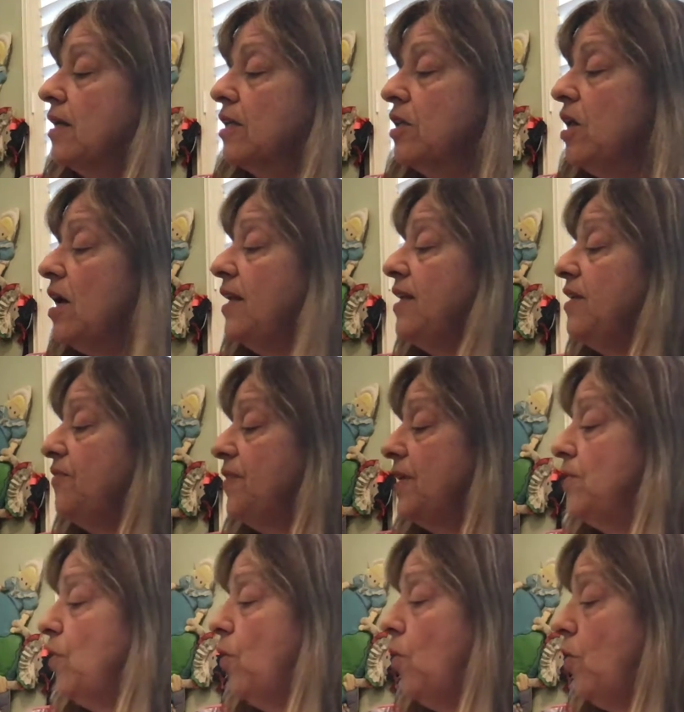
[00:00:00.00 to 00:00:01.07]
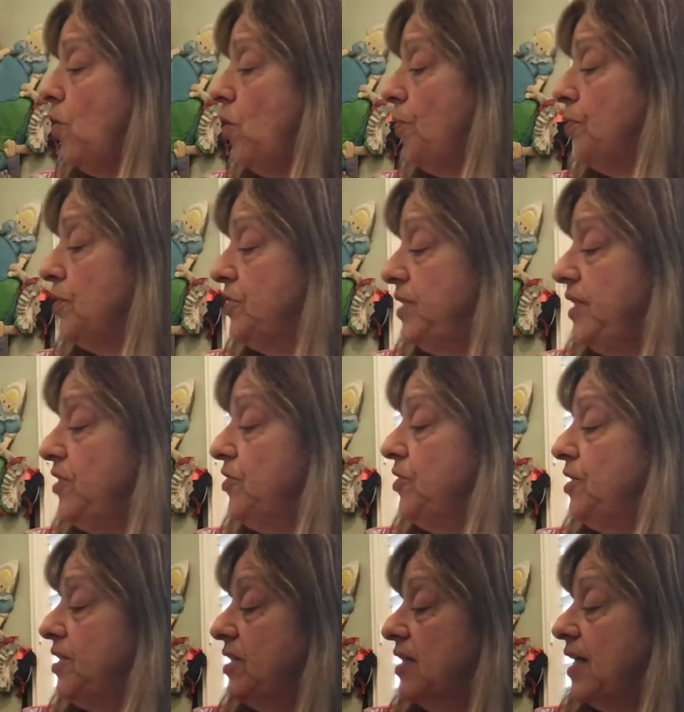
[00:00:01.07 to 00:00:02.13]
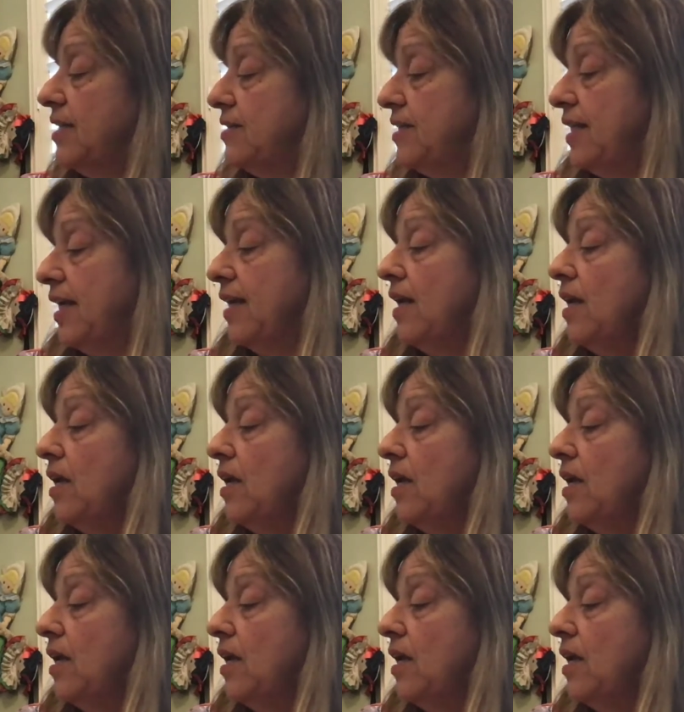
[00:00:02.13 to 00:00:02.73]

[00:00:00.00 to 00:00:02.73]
Claudia found the whole procedure disgusting,